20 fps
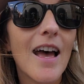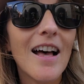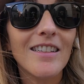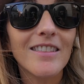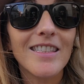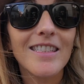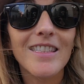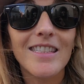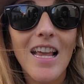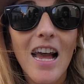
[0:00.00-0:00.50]
El
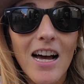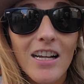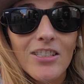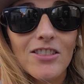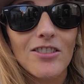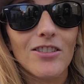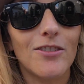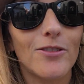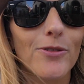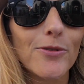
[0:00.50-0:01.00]

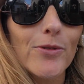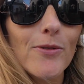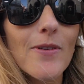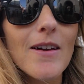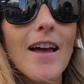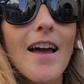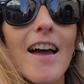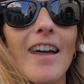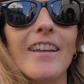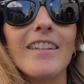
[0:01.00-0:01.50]
Santo,
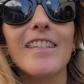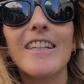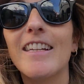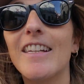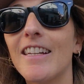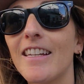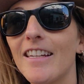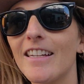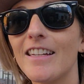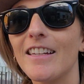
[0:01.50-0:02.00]
and
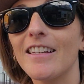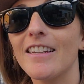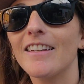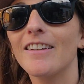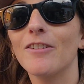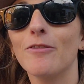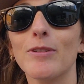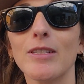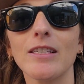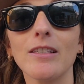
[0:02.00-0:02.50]
he
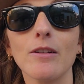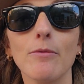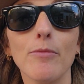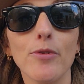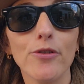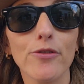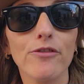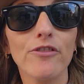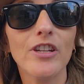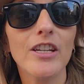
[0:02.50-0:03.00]
was in a
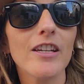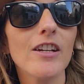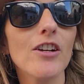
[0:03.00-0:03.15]
movie